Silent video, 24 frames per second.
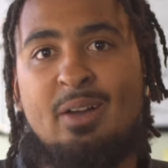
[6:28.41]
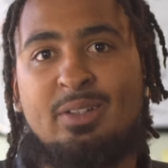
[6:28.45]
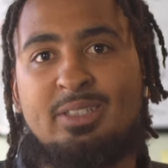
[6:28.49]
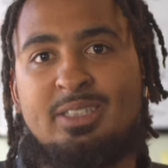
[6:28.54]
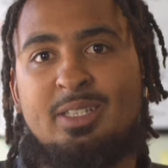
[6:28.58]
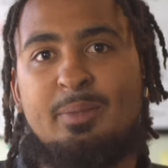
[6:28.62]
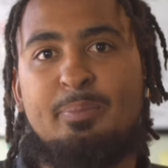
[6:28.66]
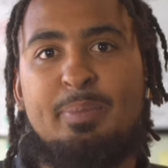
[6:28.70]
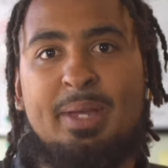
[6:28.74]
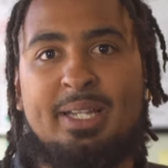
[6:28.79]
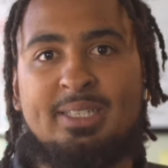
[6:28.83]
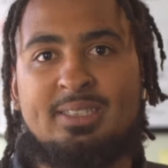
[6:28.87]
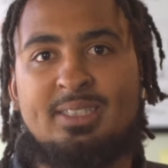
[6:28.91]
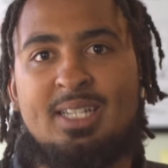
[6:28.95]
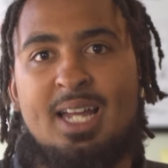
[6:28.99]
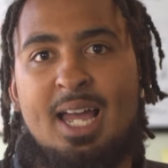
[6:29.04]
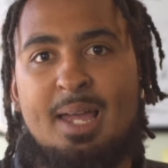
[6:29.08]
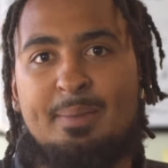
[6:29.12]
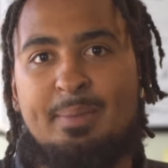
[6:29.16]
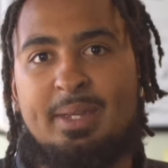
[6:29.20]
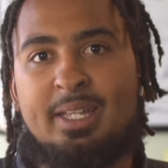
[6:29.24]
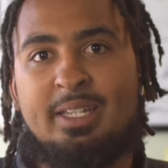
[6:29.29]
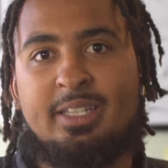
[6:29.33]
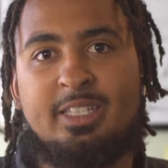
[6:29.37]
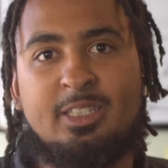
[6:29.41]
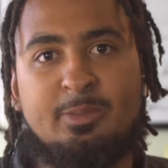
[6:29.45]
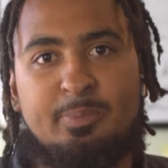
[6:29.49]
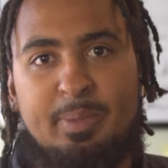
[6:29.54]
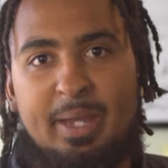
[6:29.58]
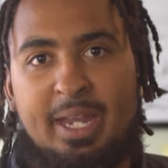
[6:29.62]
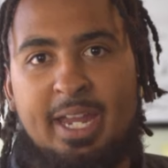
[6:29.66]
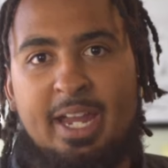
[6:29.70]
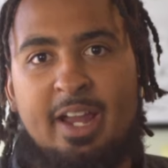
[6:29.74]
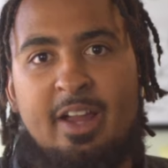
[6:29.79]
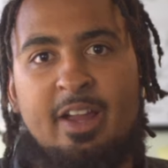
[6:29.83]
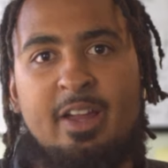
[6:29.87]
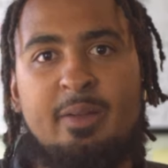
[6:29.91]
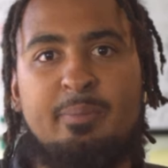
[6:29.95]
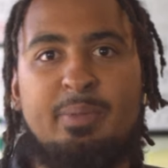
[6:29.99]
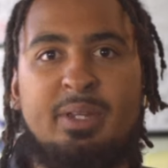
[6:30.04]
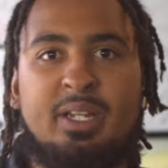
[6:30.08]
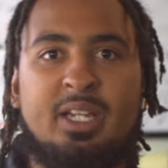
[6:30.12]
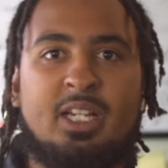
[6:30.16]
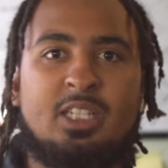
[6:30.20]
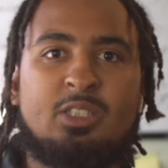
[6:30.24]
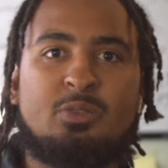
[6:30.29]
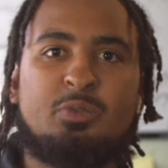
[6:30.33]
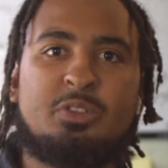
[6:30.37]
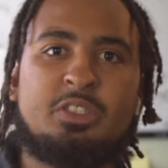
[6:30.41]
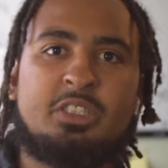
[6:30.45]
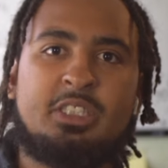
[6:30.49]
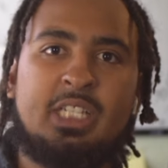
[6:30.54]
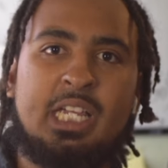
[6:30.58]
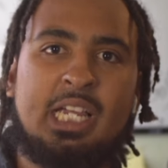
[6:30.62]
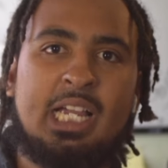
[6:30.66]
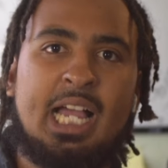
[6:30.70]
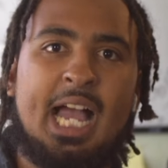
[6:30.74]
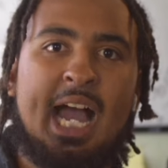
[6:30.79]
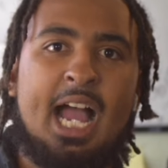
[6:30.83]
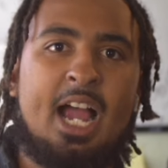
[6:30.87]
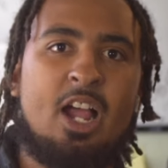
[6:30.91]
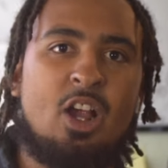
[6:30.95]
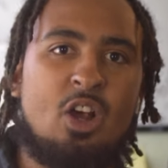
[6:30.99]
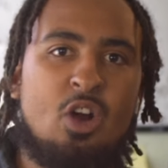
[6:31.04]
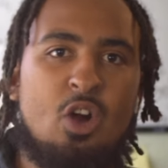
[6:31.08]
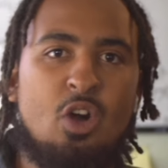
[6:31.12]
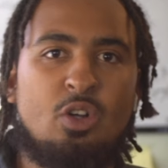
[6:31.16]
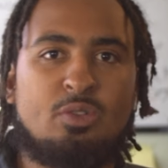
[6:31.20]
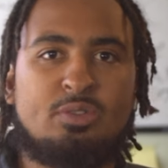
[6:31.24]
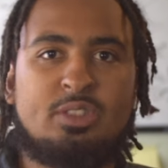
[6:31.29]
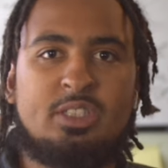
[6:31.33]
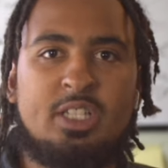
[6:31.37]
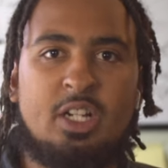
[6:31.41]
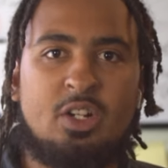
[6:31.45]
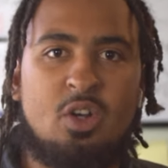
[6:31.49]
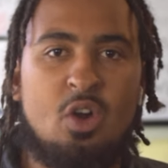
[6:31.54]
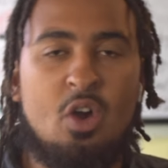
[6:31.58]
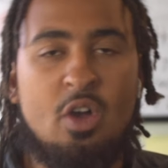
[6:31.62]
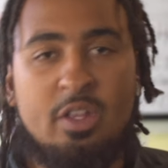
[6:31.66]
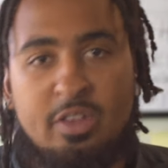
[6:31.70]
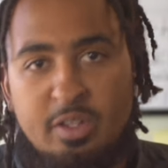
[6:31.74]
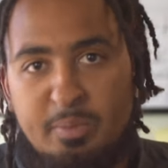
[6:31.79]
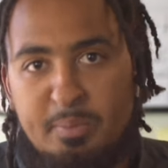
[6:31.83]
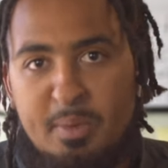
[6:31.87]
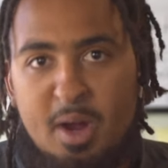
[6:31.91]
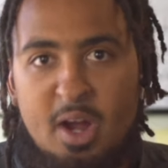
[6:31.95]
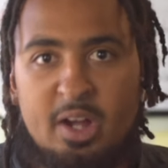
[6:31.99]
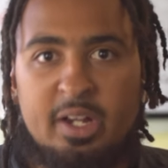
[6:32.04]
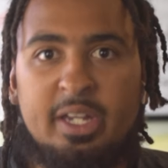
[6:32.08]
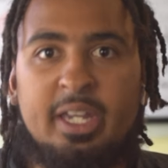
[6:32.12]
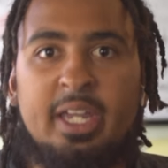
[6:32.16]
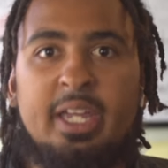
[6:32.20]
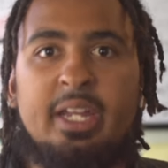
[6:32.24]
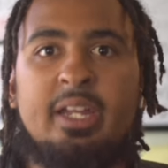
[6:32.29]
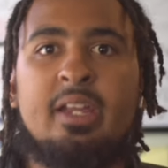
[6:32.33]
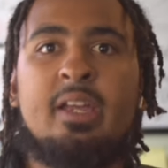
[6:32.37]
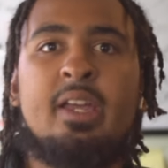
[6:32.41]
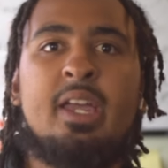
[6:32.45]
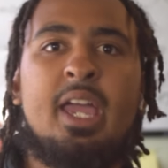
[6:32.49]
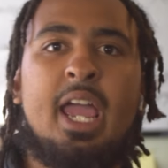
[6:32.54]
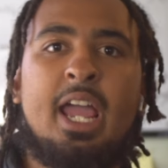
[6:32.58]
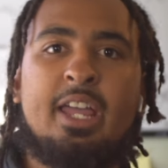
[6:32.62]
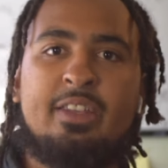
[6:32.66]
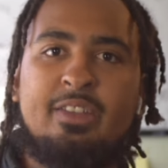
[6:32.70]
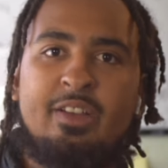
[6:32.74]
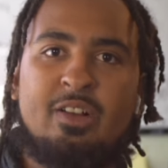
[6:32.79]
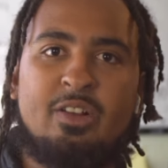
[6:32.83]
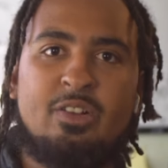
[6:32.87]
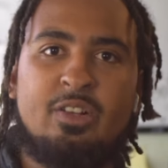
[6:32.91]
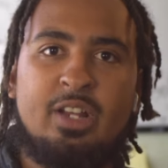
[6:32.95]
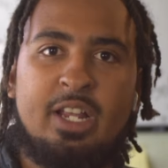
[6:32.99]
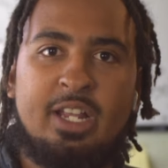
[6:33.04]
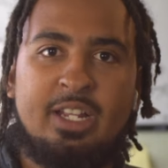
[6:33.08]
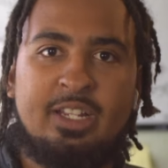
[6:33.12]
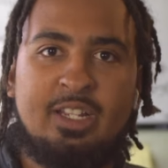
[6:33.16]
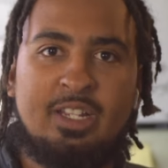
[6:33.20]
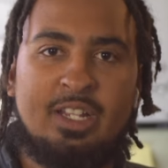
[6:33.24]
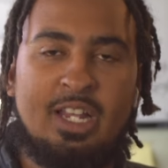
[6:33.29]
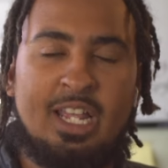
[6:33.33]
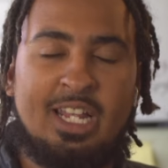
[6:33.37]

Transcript: it's the best time in this Bay Area because we're seeing higher homes stuck on the market and they and,